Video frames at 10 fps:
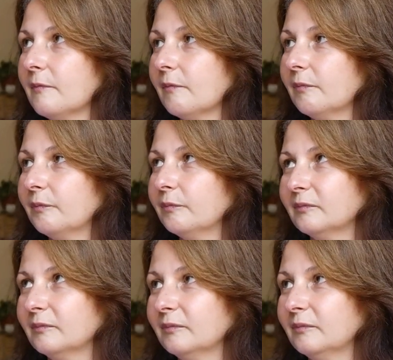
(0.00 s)

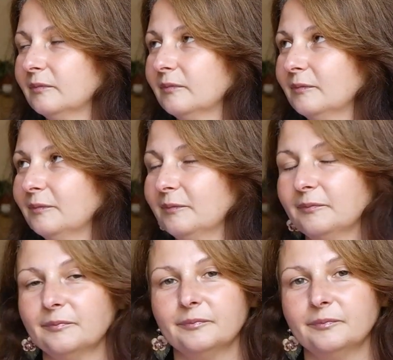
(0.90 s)

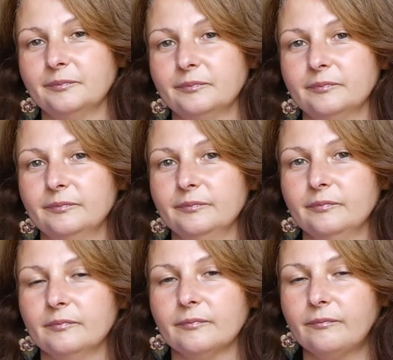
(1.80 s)

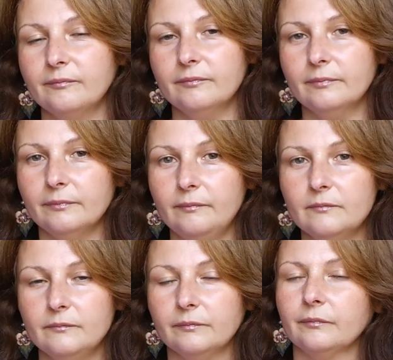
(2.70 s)

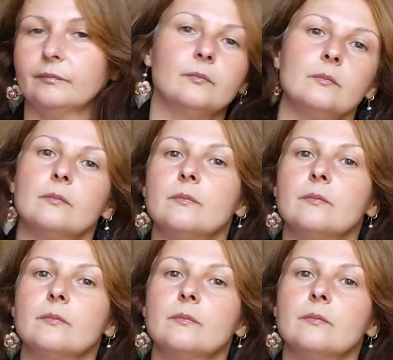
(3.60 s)
[no speech]